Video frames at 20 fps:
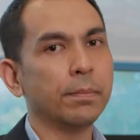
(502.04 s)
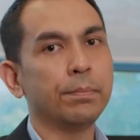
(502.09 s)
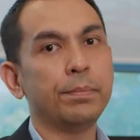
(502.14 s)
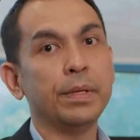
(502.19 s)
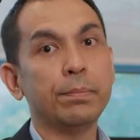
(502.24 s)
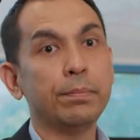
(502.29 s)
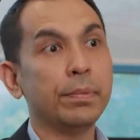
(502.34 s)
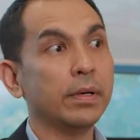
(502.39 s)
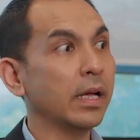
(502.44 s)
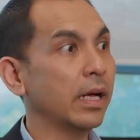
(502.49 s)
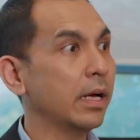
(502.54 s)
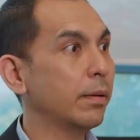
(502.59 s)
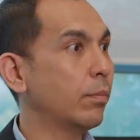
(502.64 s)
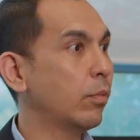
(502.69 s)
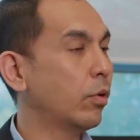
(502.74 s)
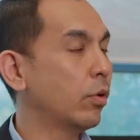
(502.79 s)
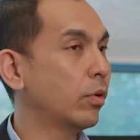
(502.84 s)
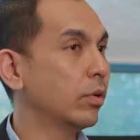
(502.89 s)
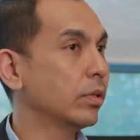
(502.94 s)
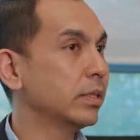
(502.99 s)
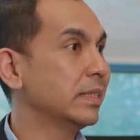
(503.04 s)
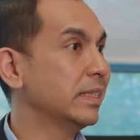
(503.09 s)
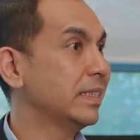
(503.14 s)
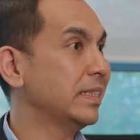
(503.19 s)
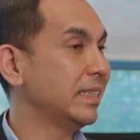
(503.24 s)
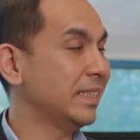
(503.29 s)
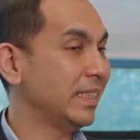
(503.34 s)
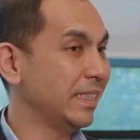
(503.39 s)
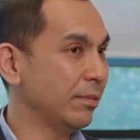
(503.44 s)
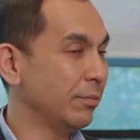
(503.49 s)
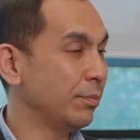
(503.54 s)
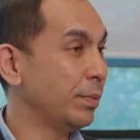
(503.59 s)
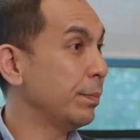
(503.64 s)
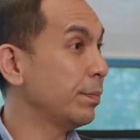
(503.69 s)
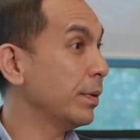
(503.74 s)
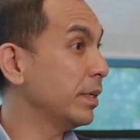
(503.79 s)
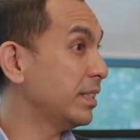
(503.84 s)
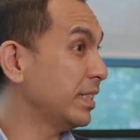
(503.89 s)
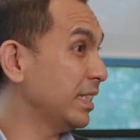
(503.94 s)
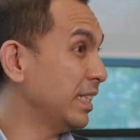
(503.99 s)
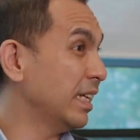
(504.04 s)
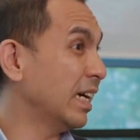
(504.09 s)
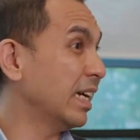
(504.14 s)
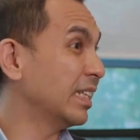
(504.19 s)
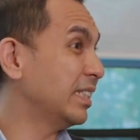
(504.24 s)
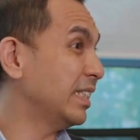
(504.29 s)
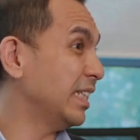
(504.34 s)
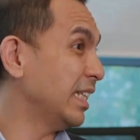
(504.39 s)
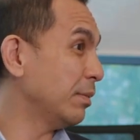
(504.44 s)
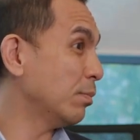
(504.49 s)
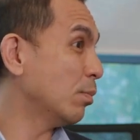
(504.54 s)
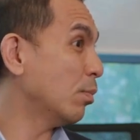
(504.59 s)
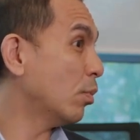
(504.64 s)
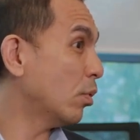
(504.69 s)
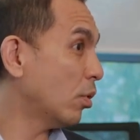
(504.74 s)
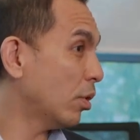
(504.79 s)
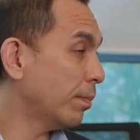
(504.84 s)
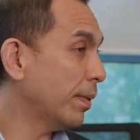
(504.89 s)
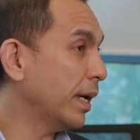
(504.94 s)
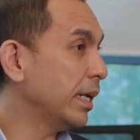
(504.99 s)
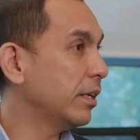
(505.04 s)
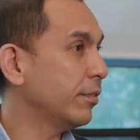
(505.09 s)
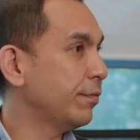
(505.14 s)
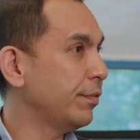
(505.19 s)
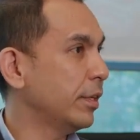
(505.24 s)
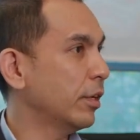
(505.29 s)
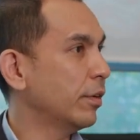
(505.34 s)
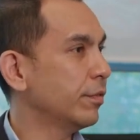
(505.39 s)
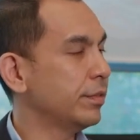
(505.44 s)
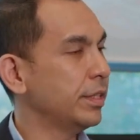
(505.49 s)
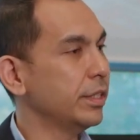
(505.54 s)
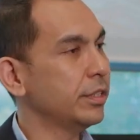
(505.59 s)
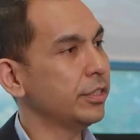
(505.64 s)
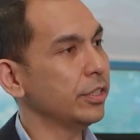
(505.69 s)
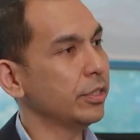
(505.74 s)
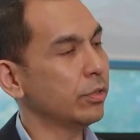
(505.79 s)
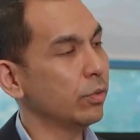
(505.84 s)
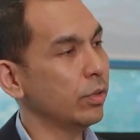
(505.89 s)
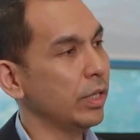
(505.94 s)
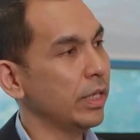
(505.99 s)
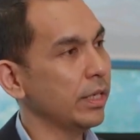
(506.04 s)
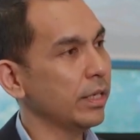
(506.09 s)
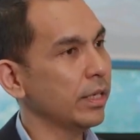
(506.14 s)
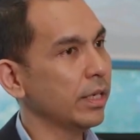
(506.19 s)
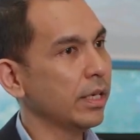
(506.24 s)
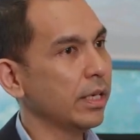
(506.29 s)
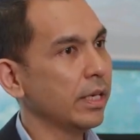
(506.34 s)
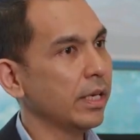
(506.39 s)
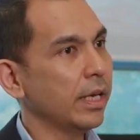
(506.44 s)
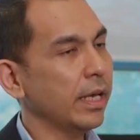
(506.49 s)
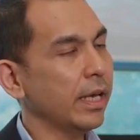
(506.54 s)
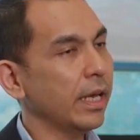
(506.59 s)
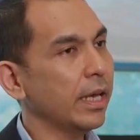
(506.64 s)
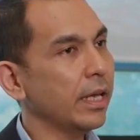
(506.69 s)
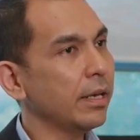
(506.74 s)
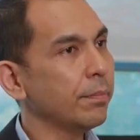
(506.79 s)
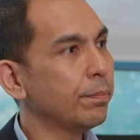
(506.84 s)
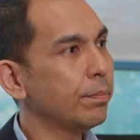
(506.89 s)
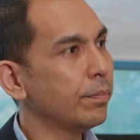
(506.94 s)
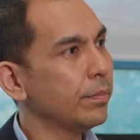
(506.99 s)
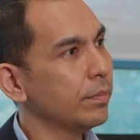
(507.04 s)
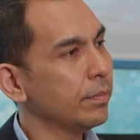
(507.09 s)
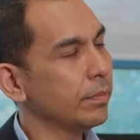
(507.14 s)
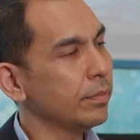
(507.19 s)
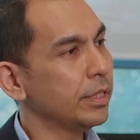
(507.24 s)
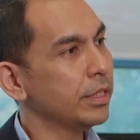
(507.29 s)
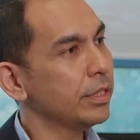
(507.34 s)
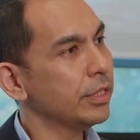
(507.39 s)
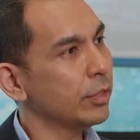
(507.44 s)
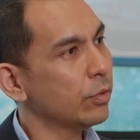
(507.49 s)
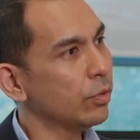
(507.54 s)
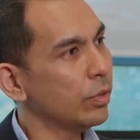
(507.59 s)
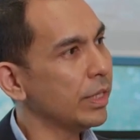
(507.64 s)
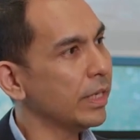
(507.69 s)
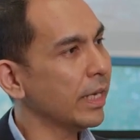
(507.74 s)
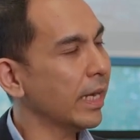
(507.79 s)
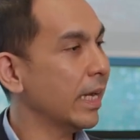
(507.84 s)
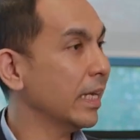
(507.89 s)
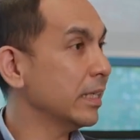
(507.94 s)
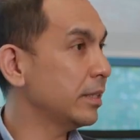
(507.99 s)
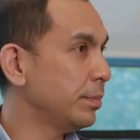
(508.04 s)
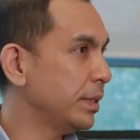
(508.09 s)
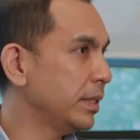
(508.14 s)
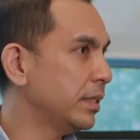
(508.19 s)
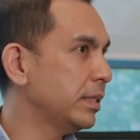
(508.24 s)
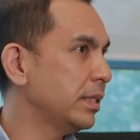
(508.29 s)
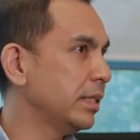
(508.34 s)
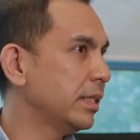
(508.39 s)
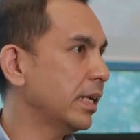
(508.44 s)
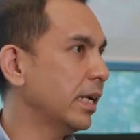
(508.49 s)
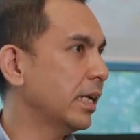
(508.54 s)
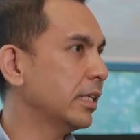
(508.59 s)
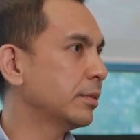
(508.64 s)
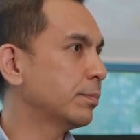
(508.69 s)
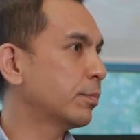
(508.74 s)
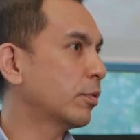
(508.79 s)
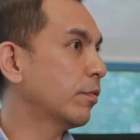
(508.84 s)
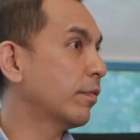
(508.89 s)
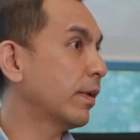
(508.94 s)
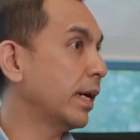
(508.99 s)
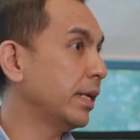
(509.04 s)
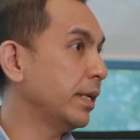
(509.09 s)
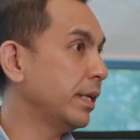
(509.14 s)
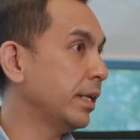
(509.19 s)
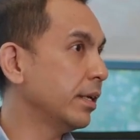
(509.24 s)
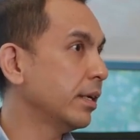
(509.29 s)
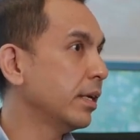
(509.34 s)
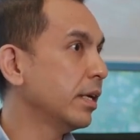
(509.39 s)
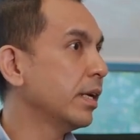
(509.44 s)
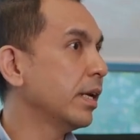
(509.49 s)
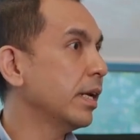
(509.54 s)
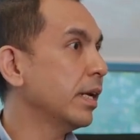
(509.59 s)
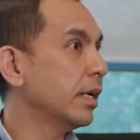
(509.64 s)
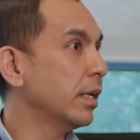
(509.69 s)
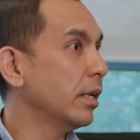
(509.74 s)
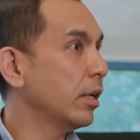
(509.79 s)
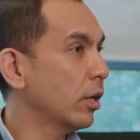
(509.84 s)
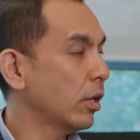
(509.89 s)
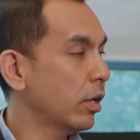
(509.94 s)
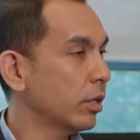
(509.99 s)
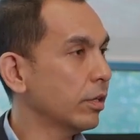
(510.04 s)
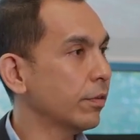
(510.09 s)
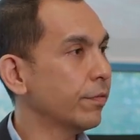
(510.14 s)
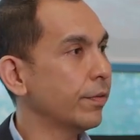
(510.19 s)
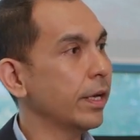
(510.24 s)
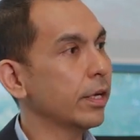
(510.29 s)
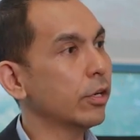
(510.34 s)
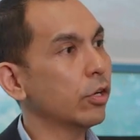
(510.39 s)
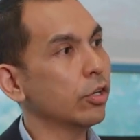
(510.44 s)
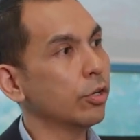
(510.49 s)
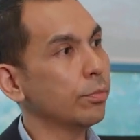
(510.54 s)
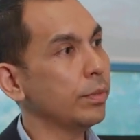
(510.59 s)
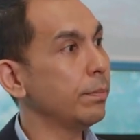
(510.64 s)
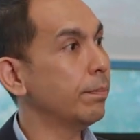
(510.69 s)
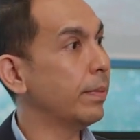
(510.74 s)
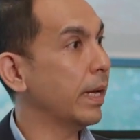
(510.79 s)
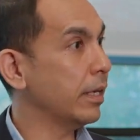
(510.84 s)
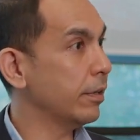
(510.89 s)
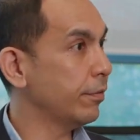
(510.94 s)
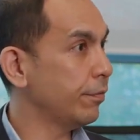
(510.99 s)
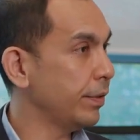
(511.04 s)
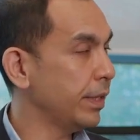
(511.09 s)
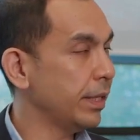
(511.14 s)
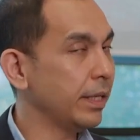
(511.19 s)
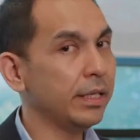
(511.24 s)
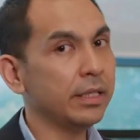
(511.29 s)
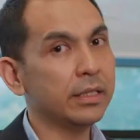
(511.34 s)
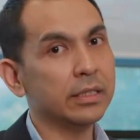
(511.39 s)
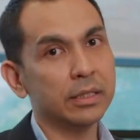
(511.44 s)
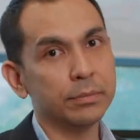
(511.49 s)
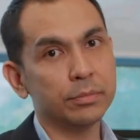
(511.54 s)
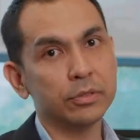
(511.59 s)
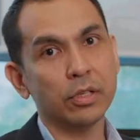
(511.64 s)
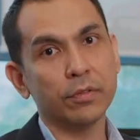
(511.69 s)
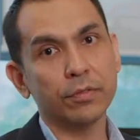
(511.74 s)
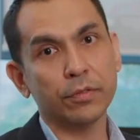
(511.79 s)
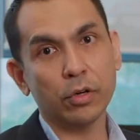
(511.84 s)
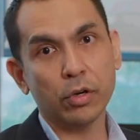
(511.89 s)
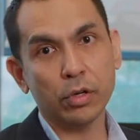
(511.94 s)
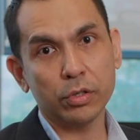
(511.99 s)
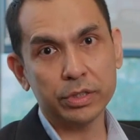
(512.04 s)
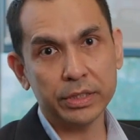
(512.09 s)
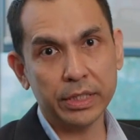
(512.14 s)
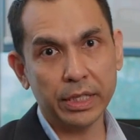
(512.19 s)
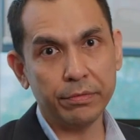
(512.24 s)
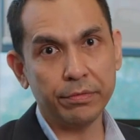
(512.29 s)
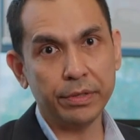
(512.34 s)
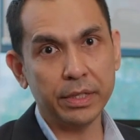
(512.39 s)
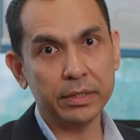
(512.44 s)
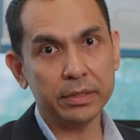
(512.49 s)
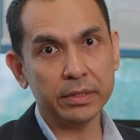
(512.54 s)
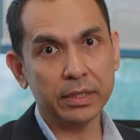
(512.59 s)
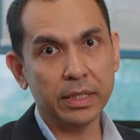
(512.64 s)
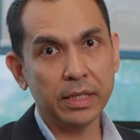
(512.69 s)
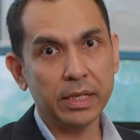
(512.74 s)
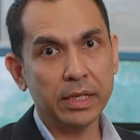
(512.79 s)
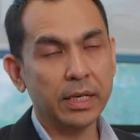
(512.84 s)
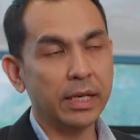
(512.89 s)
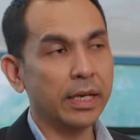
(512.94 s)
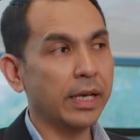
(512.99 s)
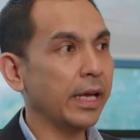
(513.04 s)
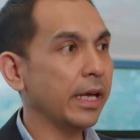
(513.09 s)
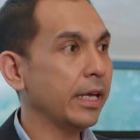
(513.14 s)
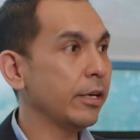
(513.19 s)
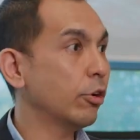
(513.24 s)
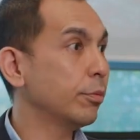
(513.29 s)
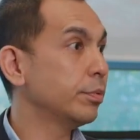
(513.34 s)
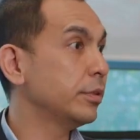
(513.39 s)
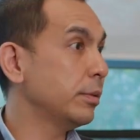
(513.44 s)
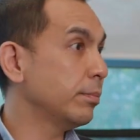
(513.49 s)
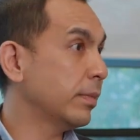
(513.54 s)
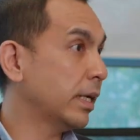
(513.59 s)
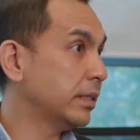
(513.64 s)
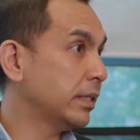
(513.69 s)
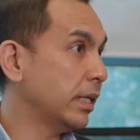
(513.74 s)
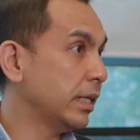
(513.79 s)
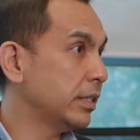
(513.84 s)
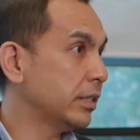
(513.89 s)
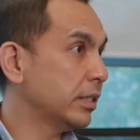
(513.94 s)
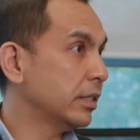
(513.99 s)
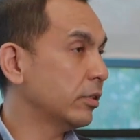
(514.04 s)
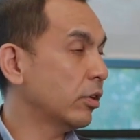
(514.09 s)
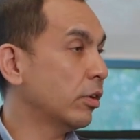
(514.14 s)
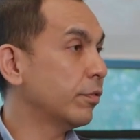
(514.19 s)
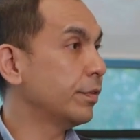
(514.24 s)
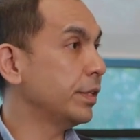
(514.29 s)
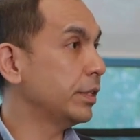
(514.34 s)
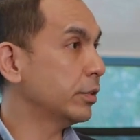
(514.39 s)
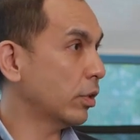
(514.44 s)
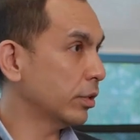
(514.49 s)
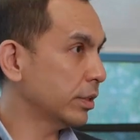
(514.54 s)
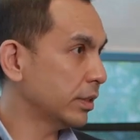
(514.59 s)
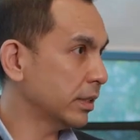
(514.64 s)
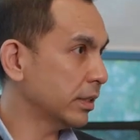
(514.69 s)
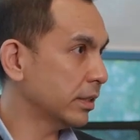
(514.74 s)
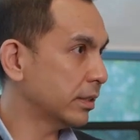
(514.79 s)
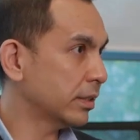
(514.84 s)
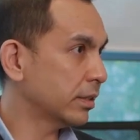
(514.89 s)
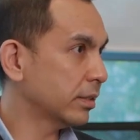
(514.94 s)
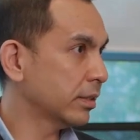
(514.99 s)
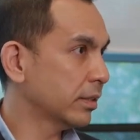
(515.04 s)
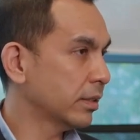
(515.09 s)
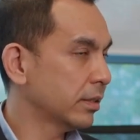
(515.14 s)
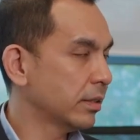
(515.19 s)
People are seeing more benefit of district cooling, and district cooling has been seen as providing a lot of economic benefit in terms of cost savings and optimization of resources.